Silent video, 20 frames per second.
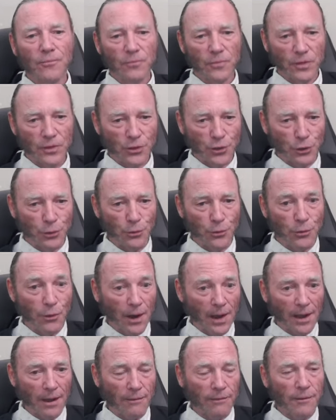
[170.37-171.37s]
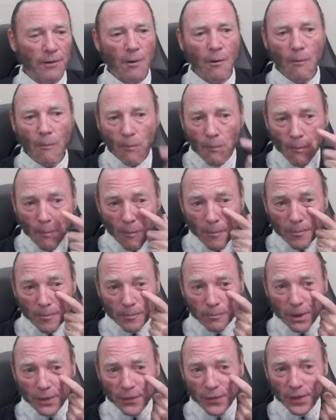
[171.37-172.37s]
to graph.
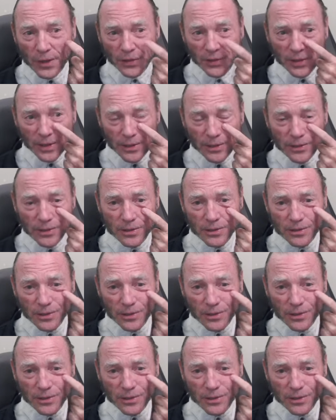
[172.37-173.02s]
But this is